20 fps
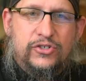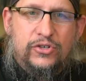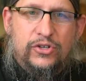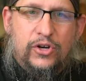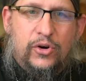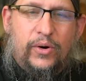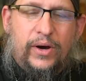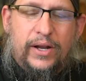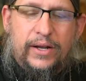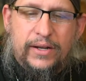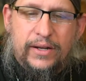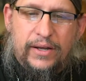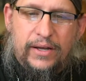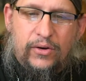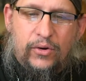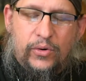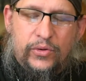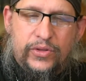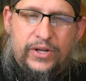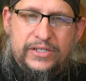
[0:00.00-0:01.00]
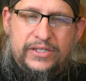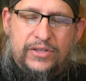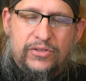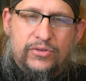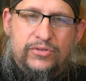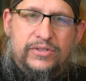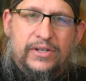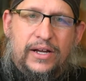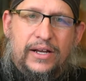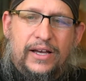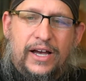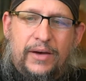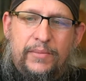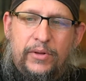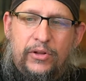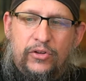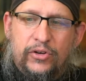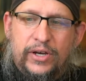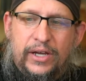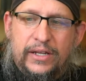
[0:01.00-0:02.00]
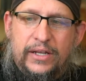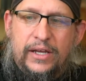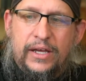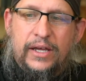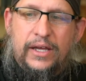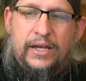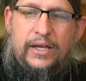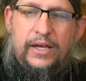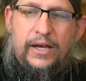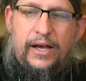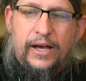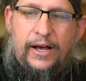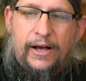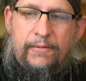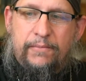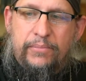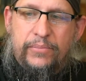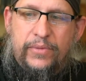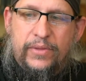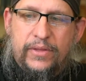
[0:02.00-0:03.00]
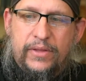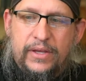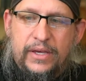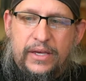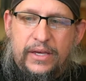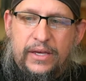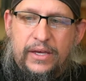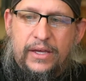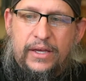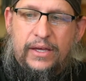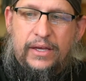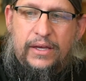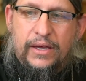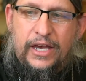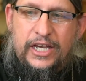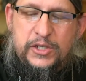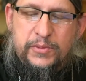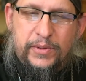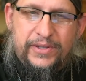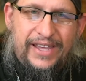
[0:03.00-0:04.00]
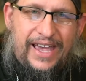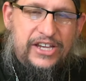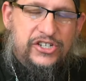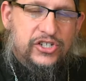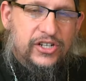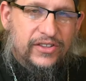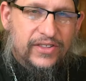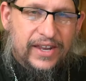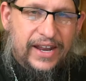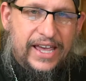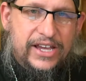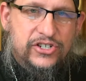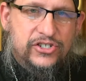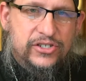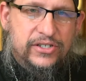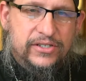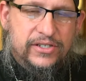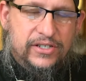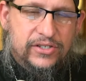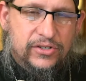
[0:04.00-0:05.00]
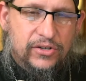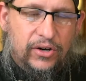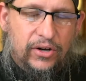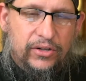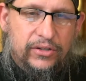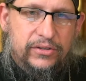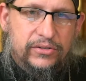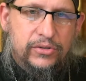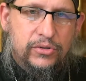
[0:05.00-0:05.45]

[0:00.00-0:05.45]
You can go on orthodoxethos.com and look at um, the Expectation of the Nations, it's called.